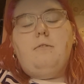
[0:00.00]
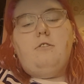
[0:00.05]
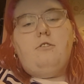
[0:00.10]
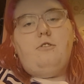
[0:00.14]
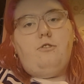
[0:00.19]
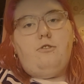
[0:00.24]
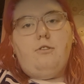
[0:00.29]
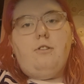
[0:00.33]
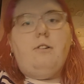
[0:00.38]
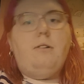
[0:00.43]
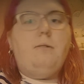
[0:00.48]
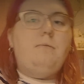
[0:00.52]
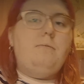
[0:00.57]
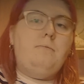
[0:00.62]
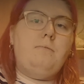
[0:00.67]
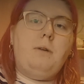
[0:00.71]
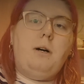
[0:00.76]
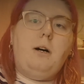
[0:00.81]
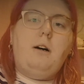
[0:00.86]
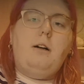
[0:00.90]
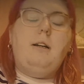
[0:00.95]
dropped
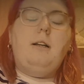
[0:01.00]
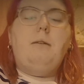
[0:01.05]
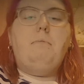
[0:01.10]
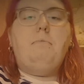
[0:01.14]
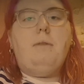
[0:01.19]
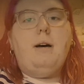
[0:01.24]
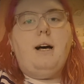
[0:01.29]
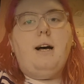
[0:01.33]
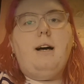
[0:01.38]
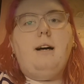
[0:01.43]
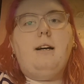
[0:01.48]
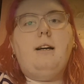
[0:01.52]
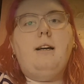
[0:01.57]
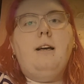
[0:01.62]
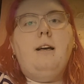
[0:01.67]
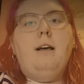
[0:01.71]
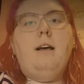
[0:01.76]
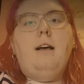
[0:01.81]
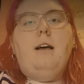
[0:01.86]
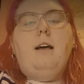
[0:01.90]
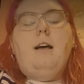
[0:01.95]
Marley back
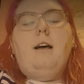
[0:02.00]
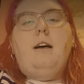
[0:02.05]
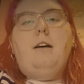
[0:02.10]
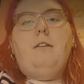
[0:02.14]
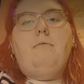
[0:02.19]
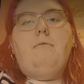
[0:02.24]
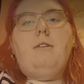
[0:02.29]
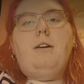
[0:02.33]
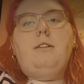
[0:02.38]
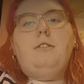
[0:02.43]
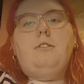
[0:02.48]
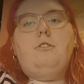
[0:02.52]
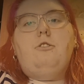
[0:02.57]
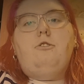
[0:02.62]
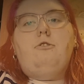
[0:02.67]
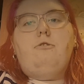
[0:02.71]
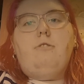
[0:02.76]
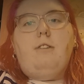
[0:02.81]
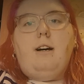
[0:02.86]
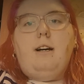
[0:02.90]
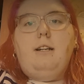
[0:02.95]
and went
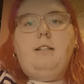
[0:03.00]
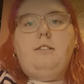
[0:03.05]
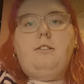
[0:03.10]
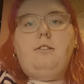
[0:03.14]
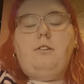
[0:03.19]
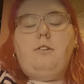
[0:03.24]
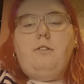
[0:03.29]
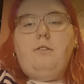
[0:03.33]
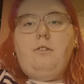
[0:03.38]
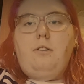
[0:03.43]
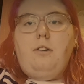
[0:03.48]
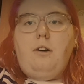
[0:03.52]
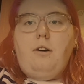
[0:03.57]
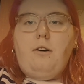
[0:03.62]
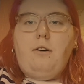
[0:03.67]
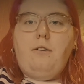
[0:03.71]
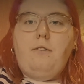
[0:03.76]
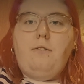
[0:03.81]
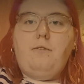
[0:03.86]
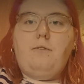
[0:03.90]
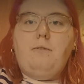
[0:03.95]
straight to Good
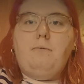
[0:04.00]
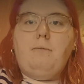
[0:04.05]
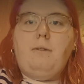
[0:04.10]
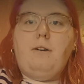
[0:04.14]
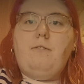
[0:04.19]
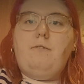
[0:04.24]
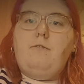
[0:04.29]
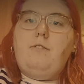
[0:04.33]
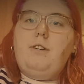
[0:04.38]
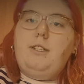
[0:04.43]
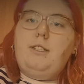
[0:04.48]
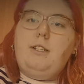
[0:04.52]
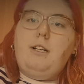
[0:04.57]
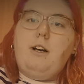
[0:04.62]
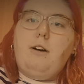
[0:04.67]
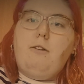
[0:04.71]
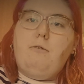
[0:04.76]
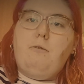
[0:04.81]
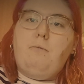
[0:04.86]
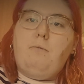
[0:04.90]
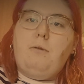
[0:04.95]
Hope for my
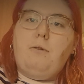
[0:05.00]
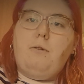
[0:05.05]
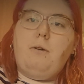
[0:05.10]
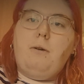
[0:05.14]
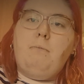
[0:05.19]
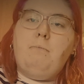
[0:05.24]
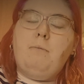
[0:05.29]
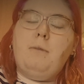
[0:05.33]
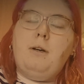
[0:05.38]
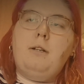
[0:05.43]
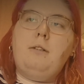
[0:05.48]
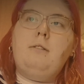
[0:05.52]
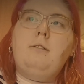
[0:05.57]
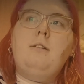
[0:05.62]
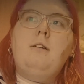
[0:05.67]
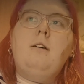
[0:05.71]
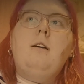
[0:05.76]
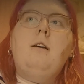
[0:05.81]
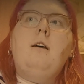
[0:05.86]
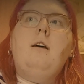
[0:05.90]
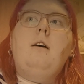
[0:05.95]
physio appointment
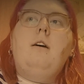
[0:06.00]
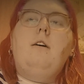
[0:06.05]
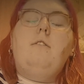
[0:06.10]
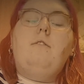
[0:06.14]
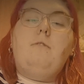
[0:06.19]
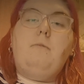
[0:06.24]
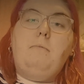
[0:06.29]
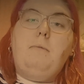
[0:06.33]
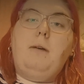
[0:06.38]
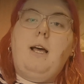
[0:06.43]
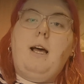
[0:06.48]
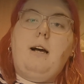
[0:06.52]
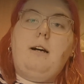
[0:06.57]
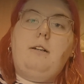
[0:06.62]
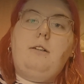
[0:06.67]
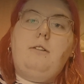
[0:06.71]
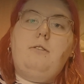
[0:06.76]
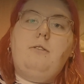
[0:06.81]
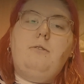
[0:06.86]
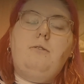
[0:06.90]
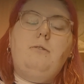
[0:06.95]
for my
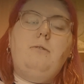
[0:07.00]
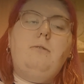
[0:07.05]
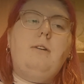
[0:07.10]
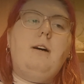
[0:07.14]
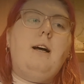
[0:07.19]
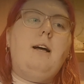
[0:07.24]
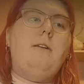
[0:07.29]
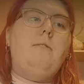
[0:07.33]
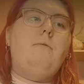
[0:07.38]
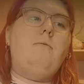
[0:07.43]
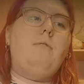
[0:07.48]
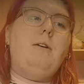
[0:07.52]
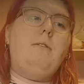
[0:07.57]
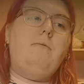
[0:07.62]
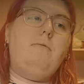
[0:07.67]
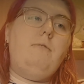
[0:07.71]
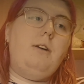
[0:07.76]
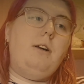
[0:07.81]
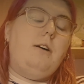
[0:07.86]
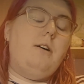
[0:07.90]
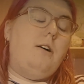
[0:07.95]
ankle. And
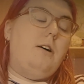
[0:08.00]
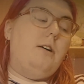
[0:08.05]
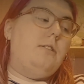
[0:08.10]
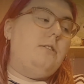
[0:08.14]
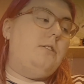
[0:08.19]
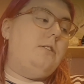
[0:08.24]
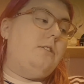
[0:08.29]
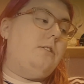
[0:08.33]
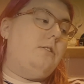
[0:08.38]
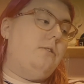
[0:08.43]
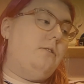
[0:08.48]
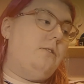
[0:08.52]
when we got to Good